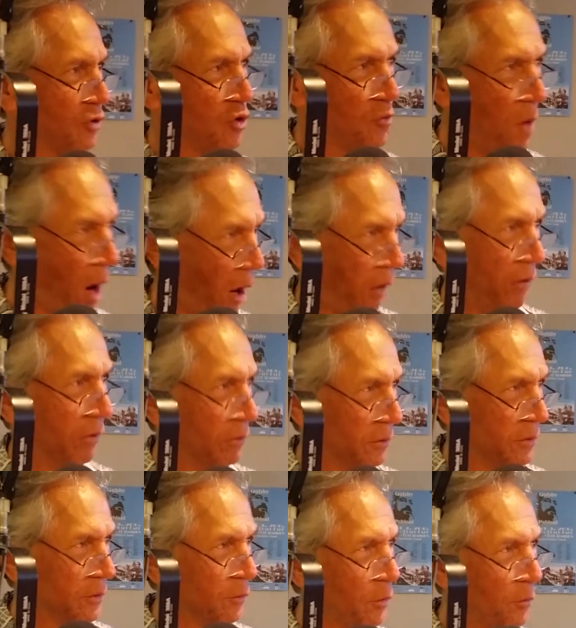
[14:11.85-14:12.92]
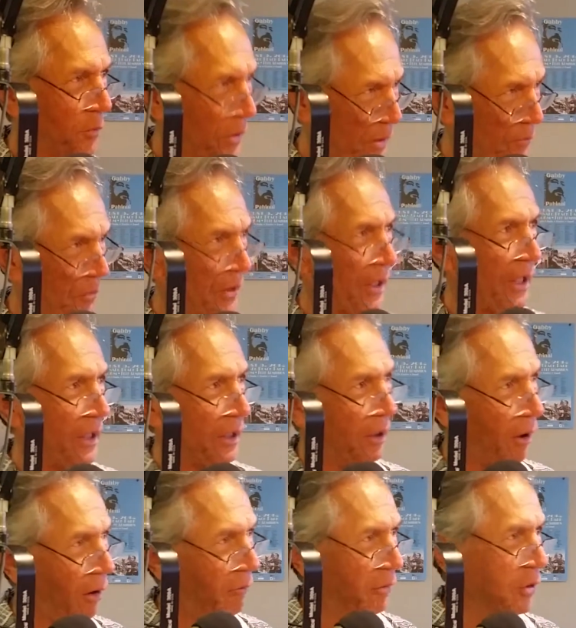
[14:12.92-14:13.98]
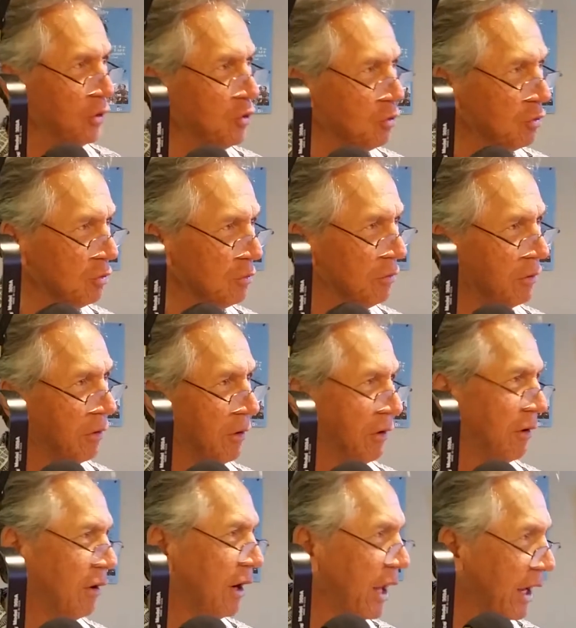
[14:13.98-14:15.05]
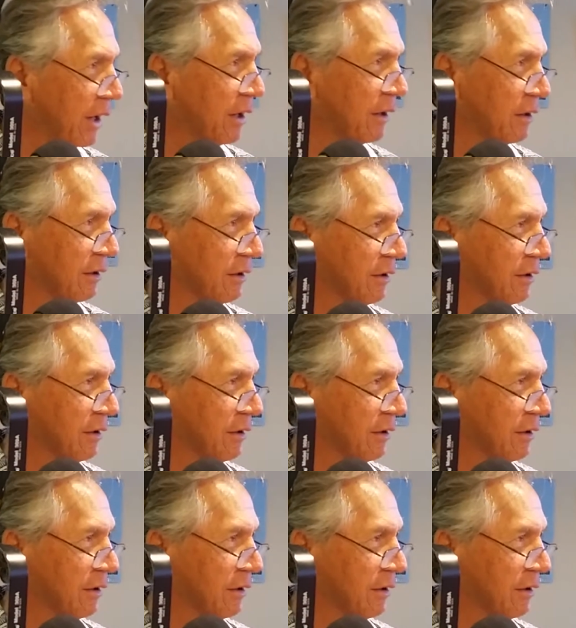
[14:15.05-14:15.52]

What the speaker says: tomorrow will be the beginning of a new leg.